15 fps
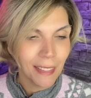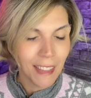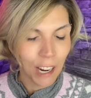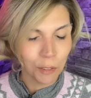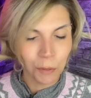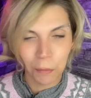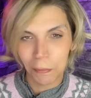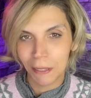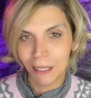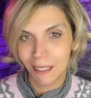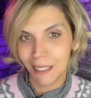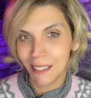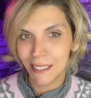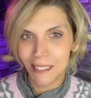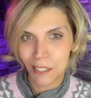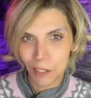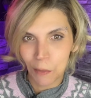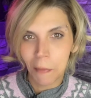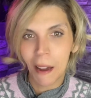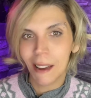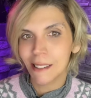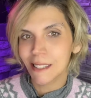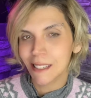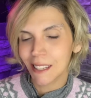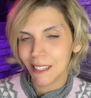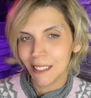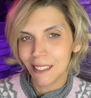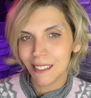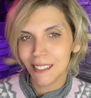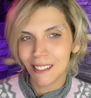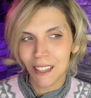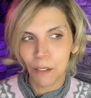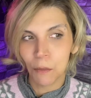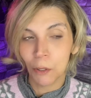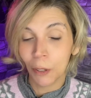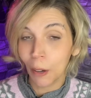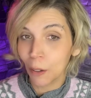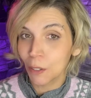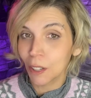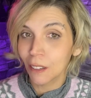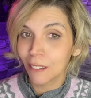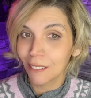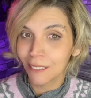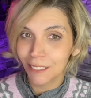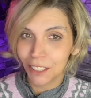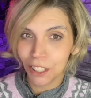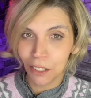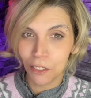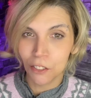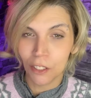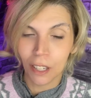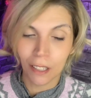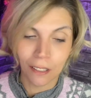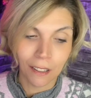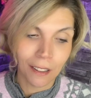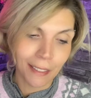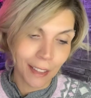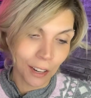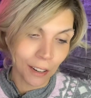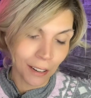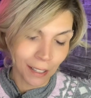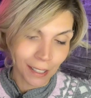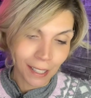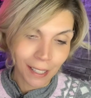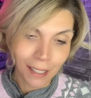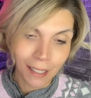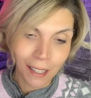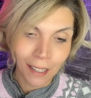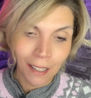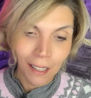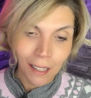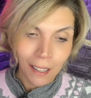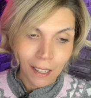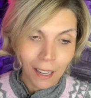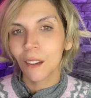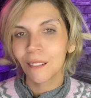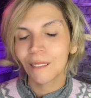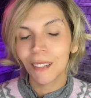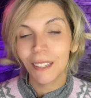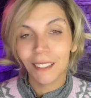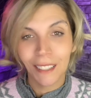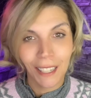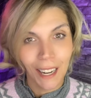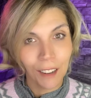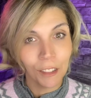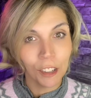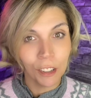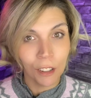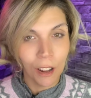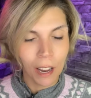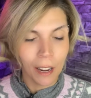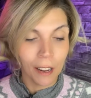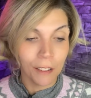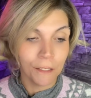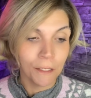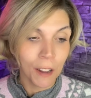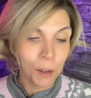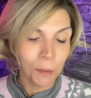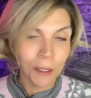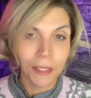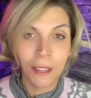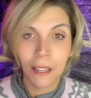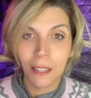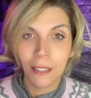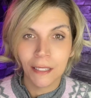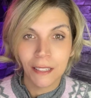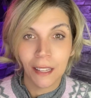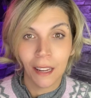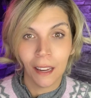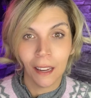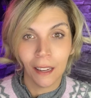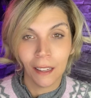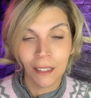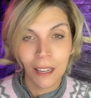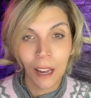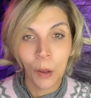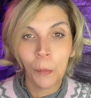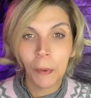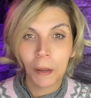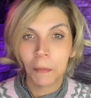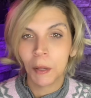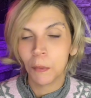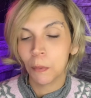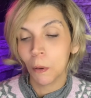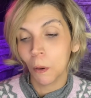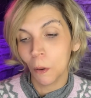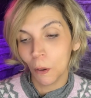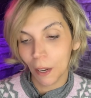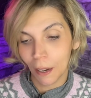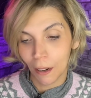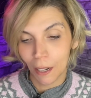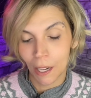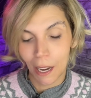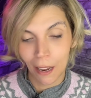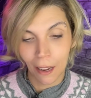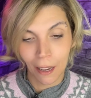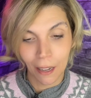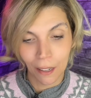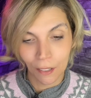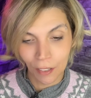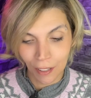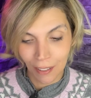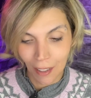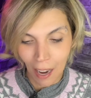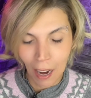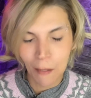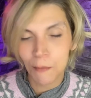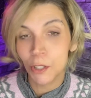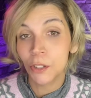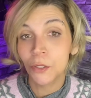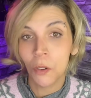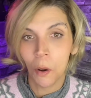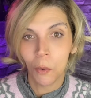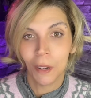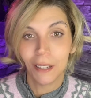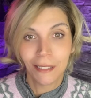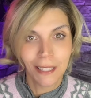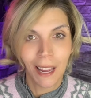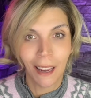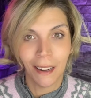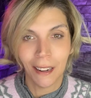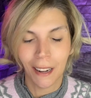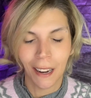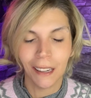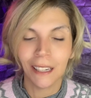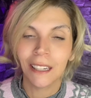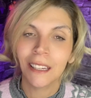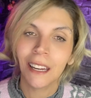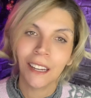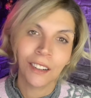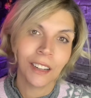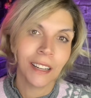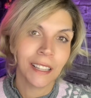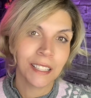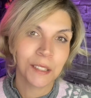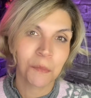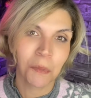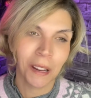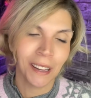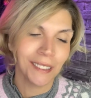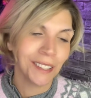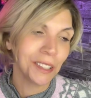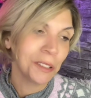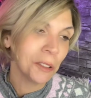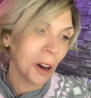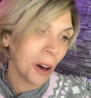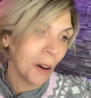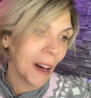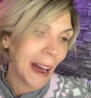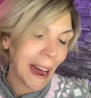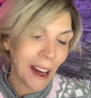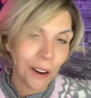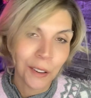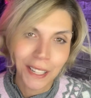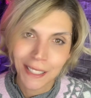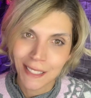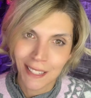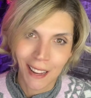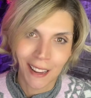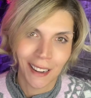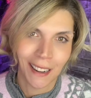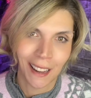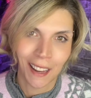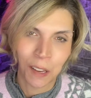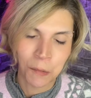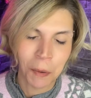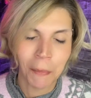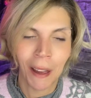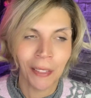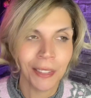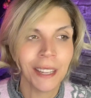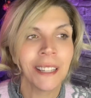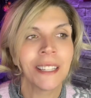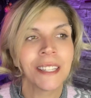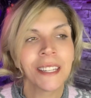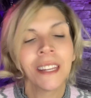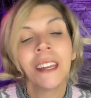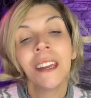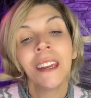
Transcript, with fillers: That will be Easter baskets that will go to children that are in need. We are going to have a lot of fun with this and helping people. And it is, I'm so excited. I cannot explain to you all how excited I am about this.